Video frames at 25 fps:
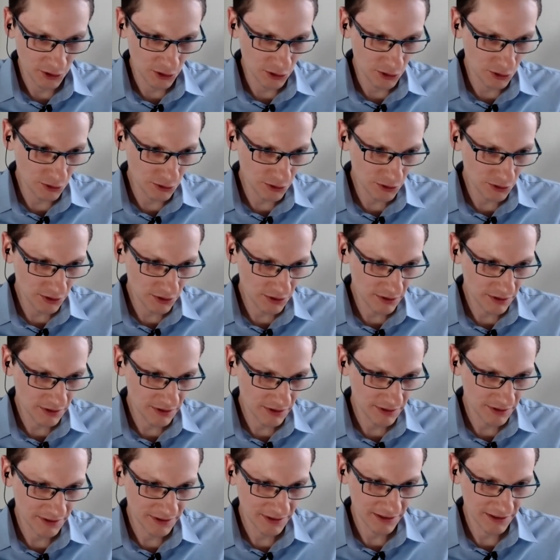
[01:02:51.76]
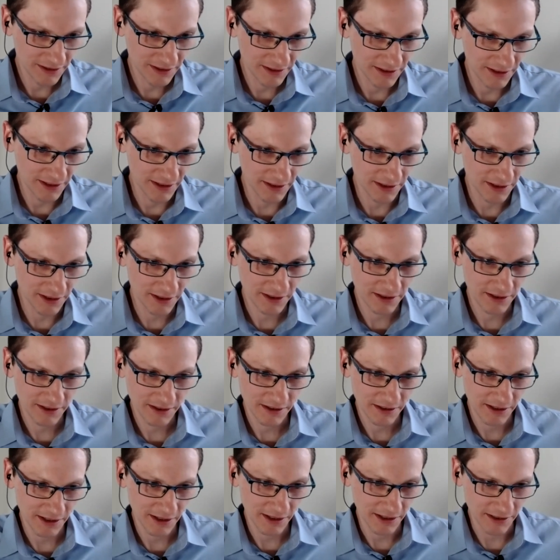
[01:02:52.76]
Good. Let's
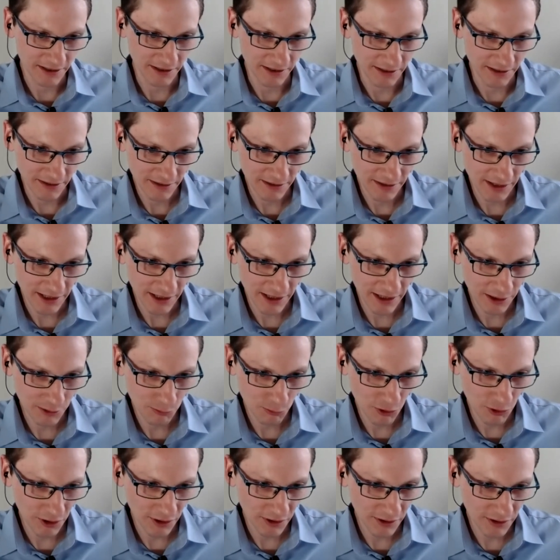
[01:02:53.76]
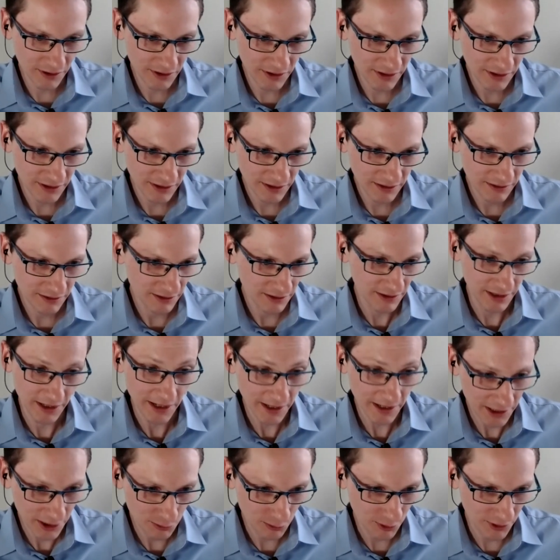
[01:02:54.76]
take the second one and the
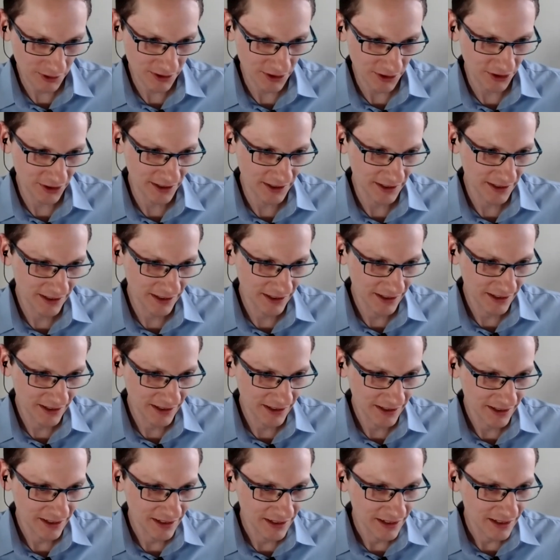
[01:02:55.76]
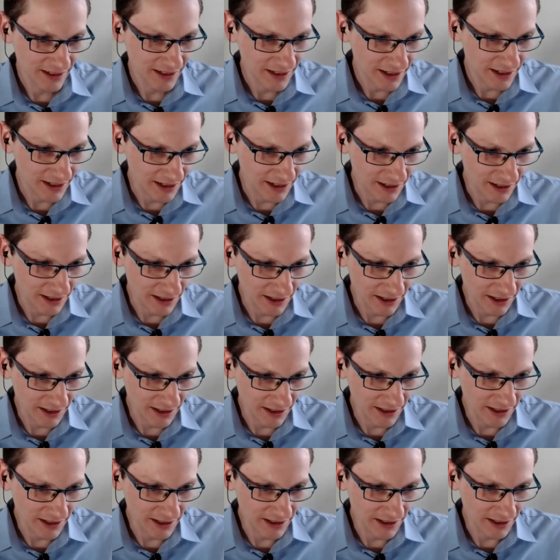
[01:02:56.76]
next one, sorry, uh,
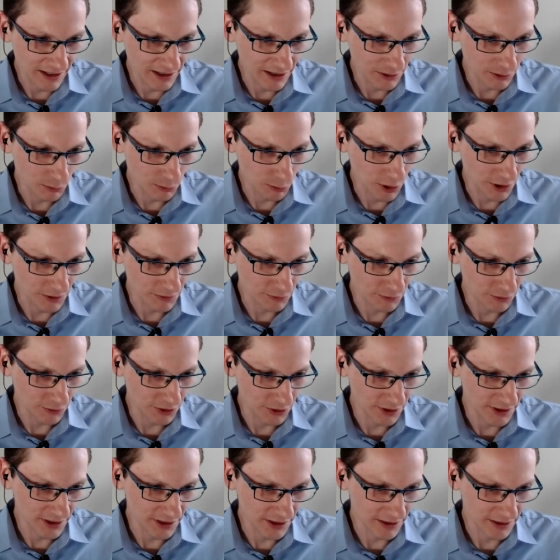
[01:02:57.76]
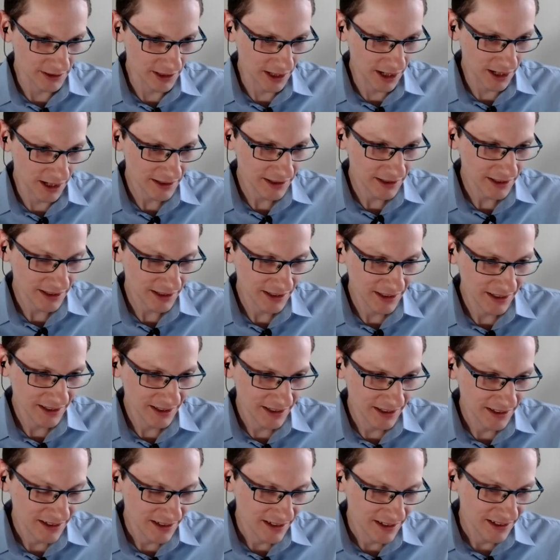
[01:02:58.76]
uh, one for uh, Jan.
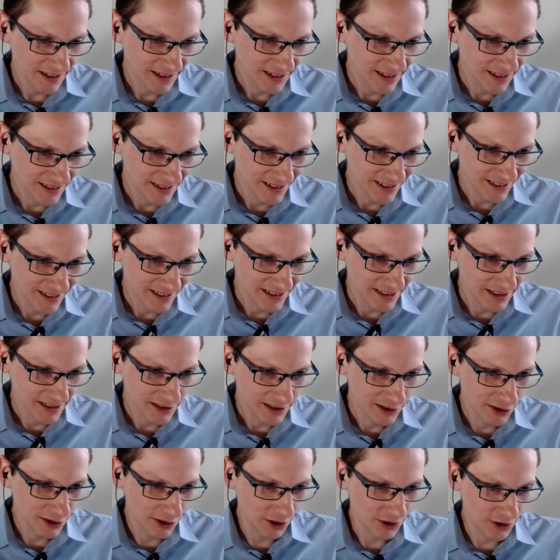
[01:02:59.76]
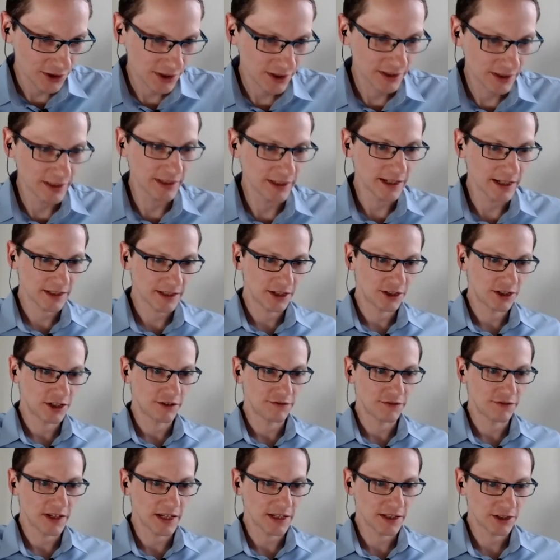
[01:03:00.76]
Does the
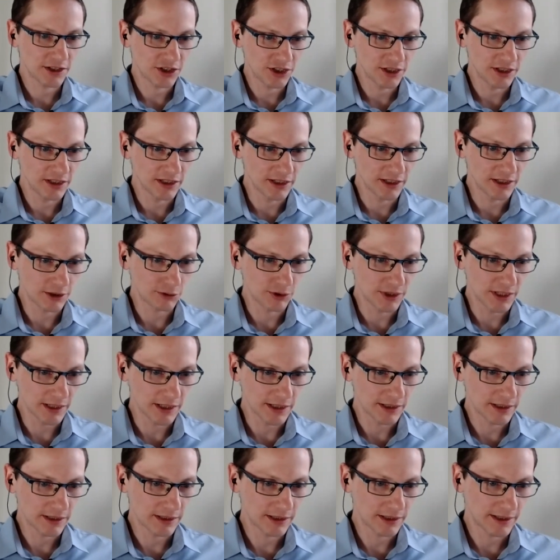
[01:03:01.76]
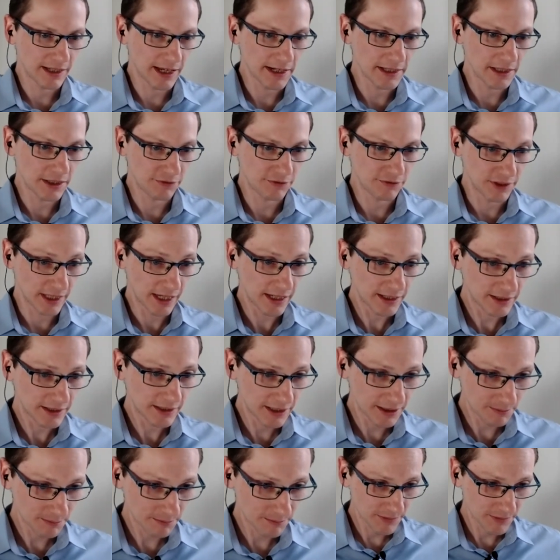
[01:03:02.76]
SHF-SG increase gates
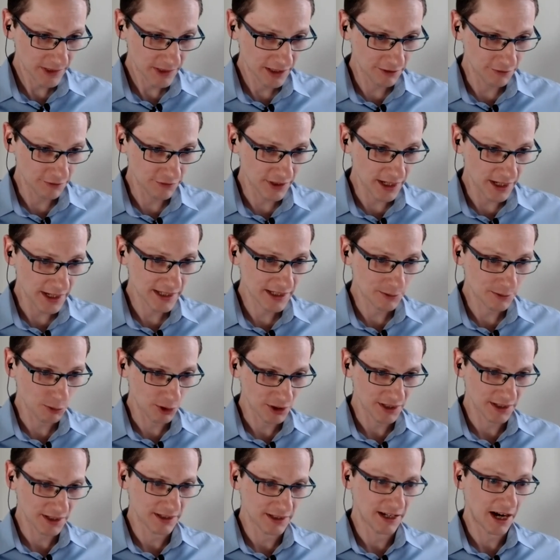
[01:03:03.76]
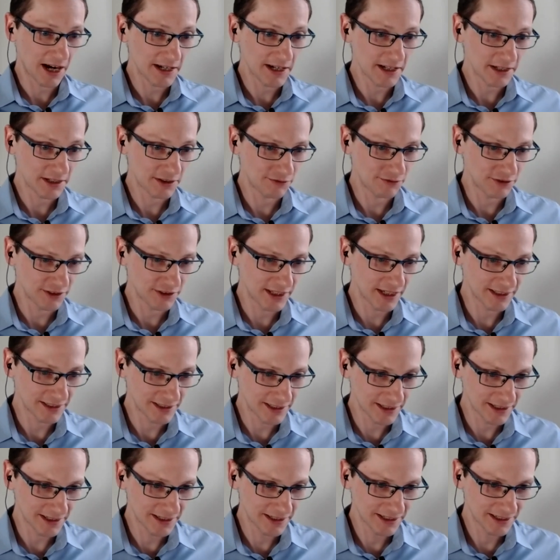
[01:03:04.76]
fidelity? If yes, what is the highest
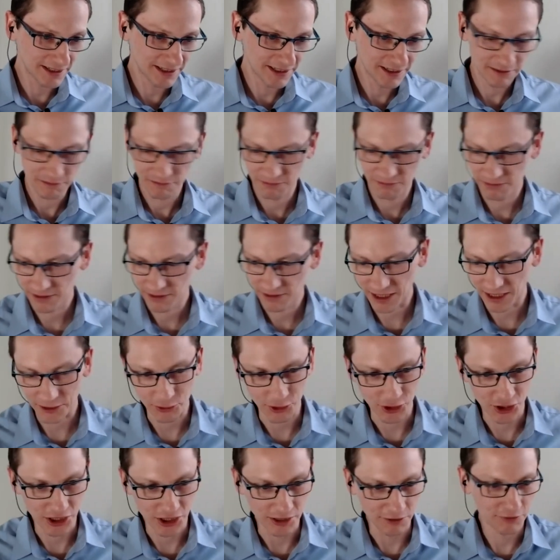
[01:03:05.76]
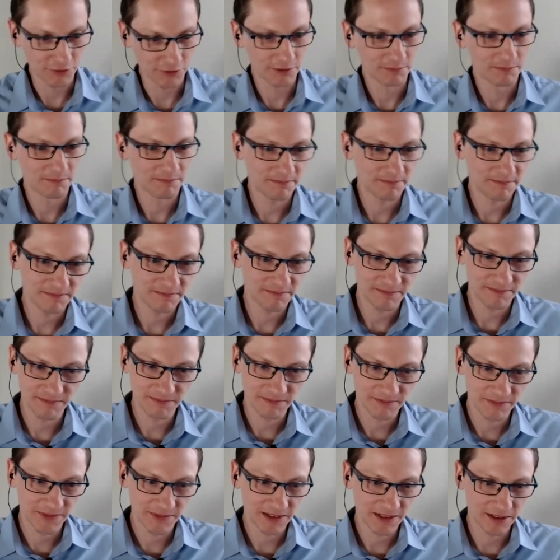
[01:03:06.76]
fidelity that you achieved?
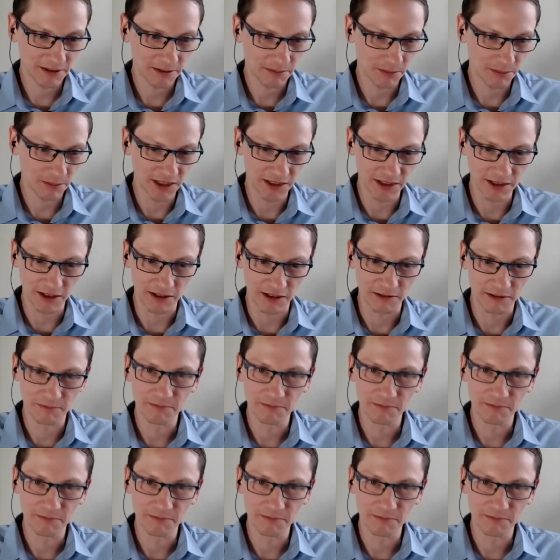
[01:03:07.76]
Please, Jan.